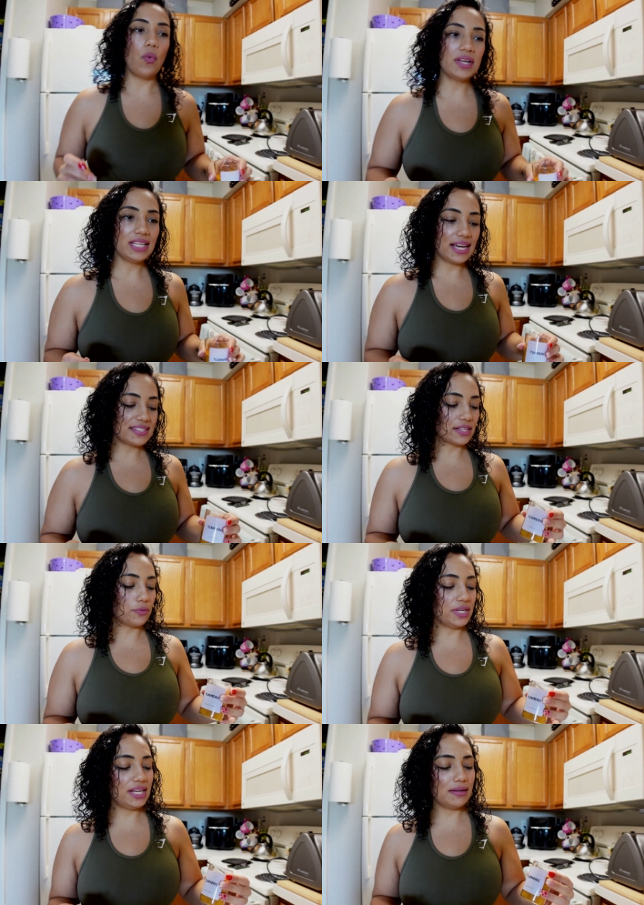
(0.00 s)
One last
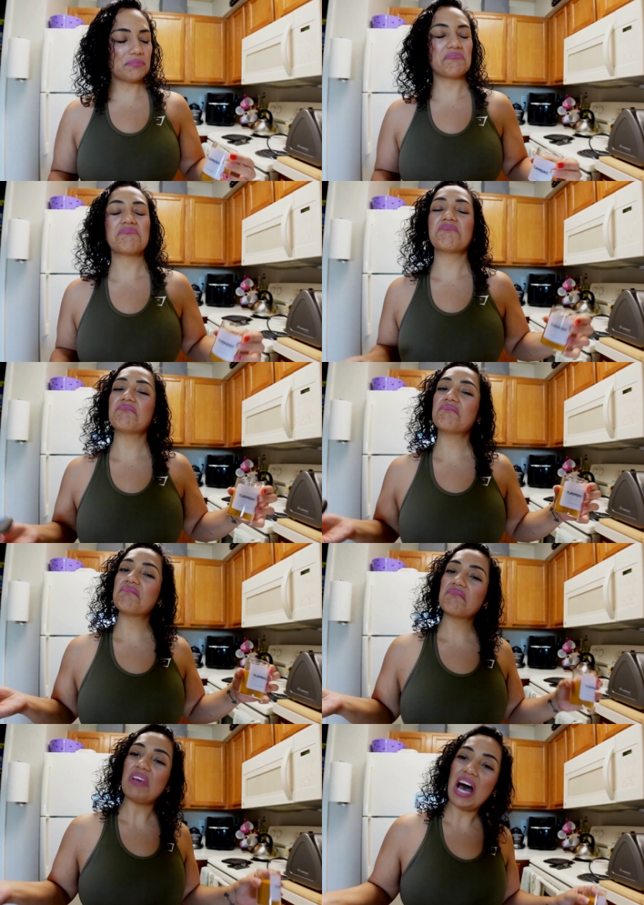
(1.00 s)
ingredient.
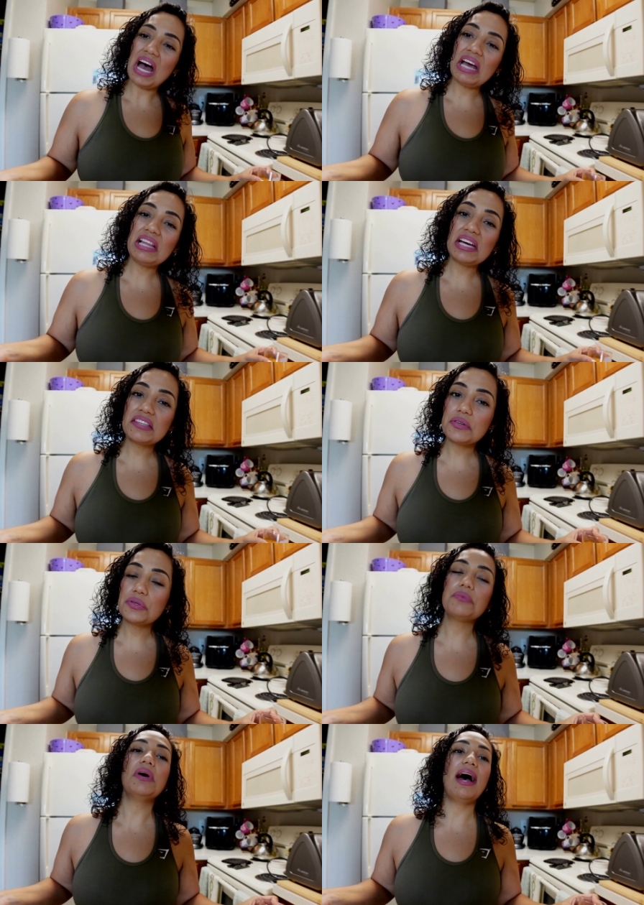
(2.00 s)
I like to
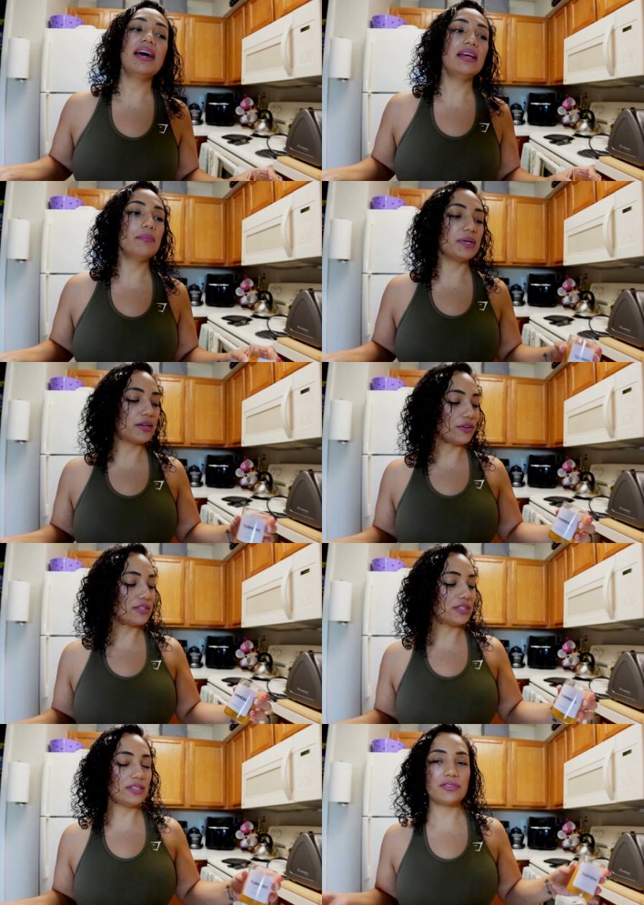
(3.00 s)
add it
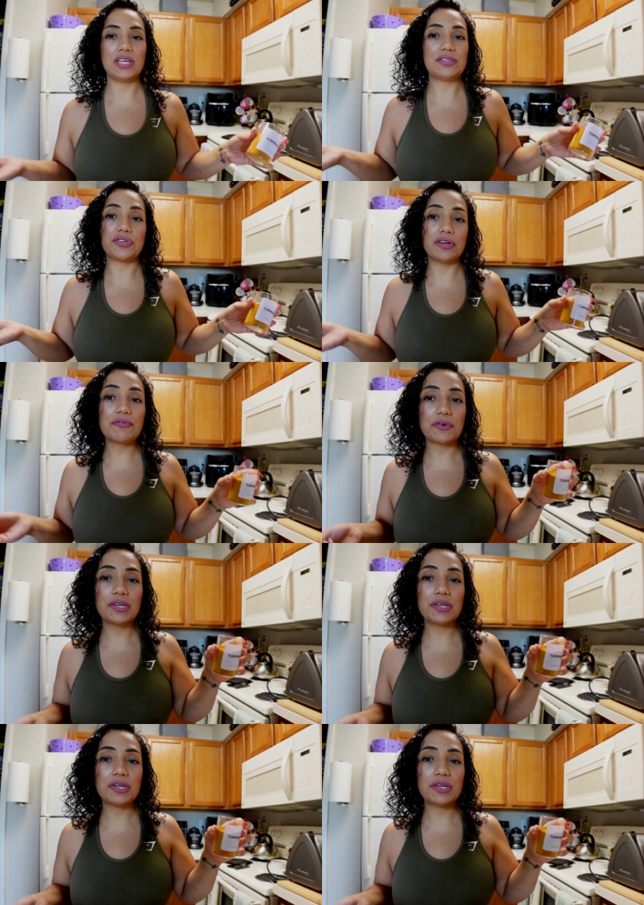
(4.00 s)
because it's, it's good for